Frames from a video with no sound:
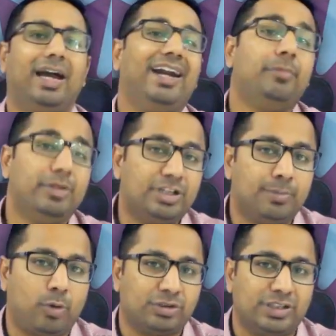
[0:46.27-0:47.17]

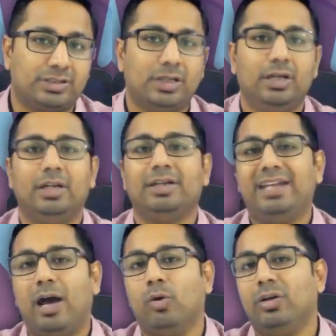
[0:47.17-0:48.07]
Admission process.
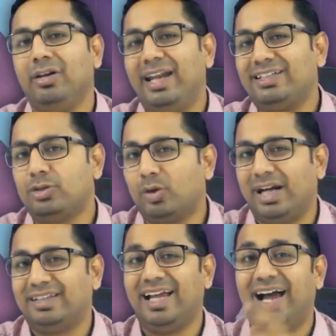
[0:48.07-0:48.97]
Now let's
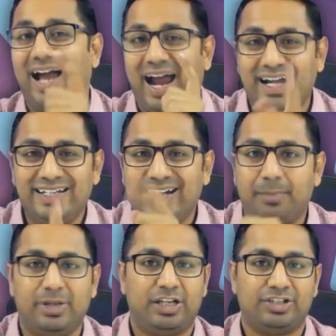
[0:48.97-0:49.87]
look at the ideal
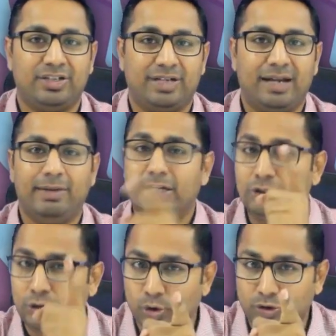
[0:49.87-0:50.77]
application
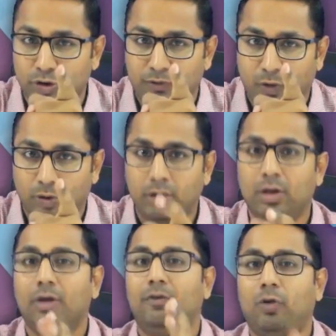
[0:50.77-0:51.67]
timeline you should follow.
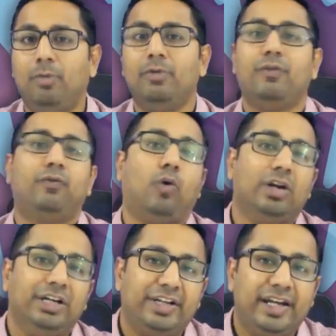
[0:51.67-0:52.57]
From
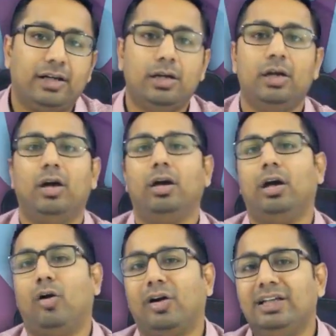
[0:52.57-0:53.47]
fall intake,
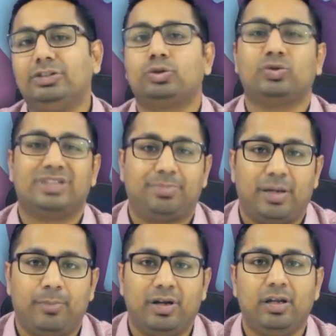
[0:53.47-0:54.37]
August to
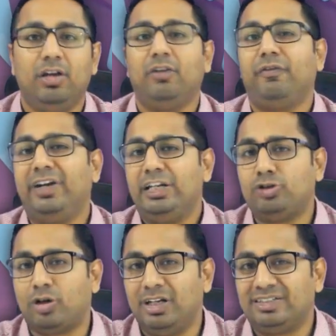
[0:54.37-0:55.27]
September,
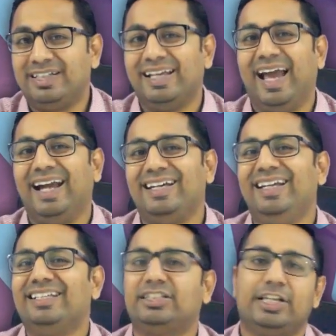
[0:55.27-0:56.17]
finish shortlisting at
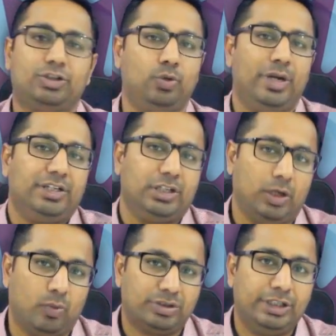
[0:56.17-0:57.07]
least 6 to 8
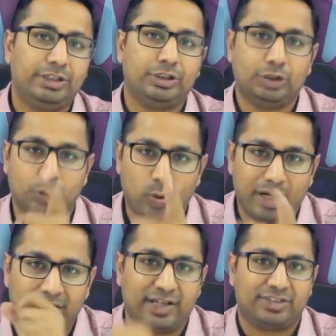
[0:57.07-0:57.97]
universities you
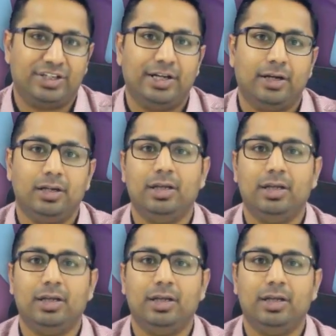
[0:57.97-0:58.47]
are interested in.